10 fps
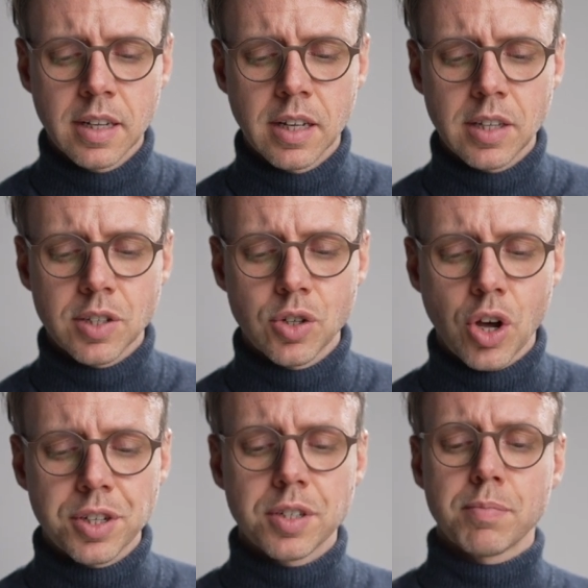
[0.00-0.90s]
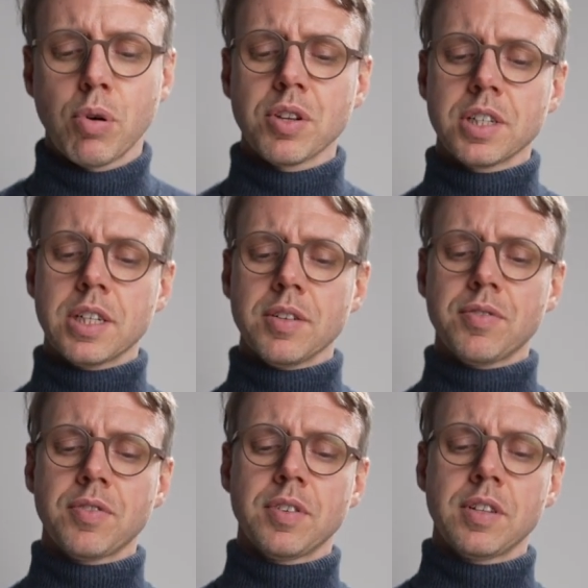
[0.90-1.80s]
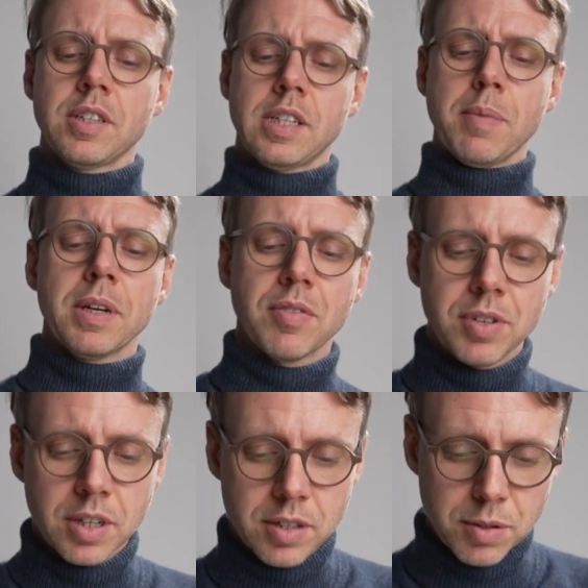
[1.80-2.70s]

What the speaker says: is not positive semi-definite.